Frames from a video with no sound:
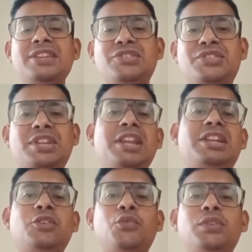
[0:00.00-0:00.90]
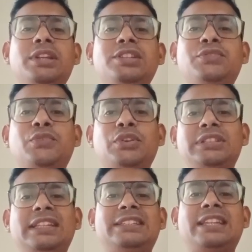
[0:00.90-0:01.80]
Stay tuned with us for
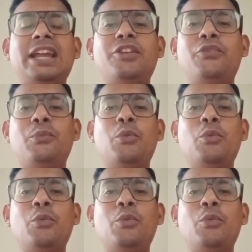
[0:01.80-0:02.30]
this kind of